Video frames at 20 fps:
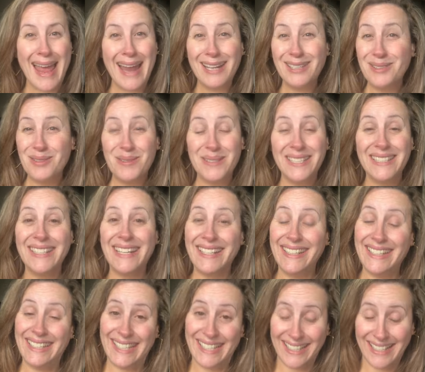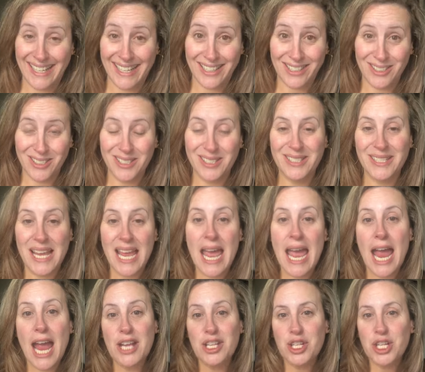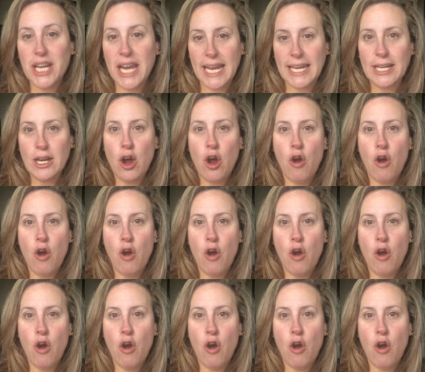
It's only $99 and you're getting